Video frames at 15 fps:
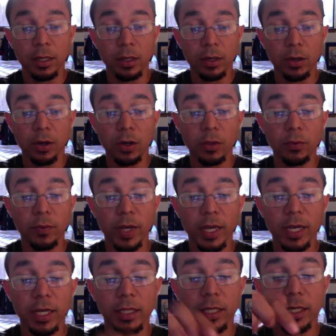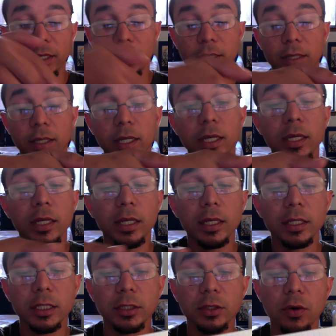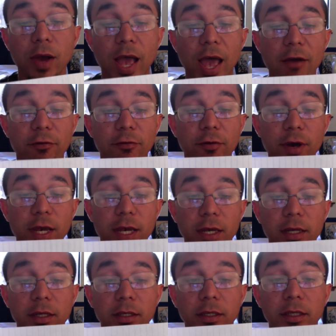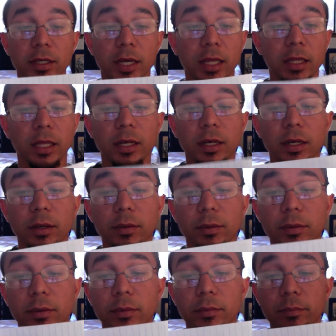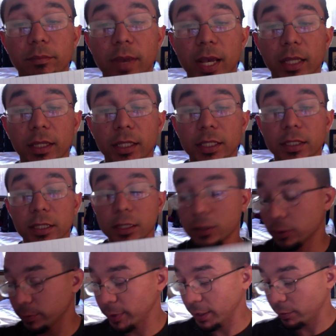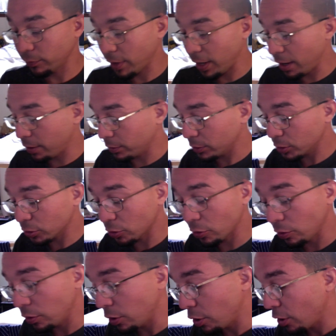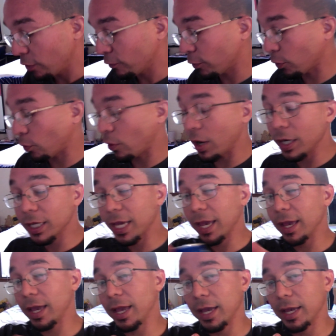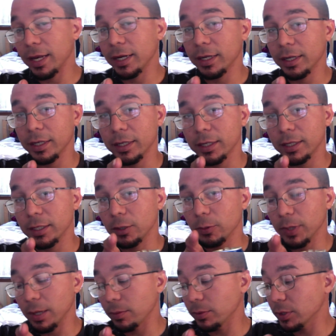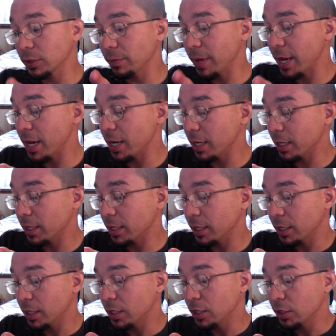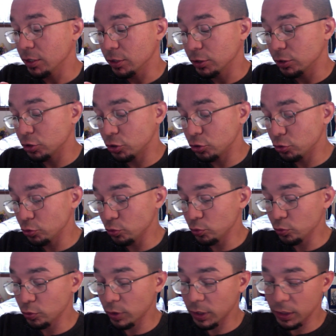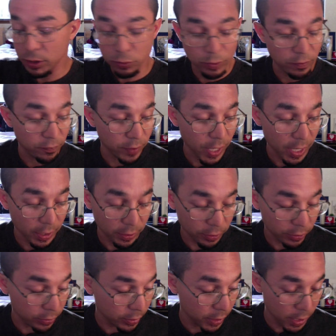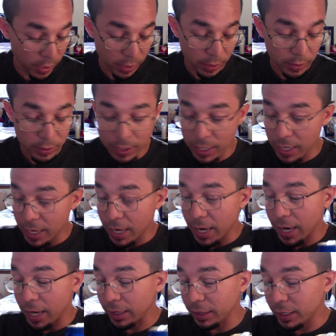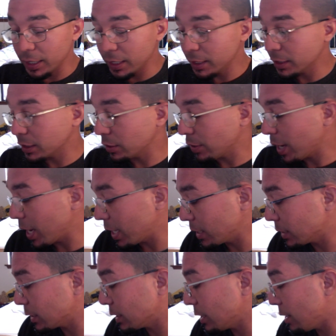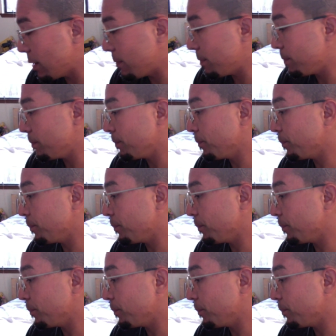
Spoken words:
all the way and then just go halfway and then make these a little bit round. So for one can, you'll be able to make 2 of these reflector things, and this still has some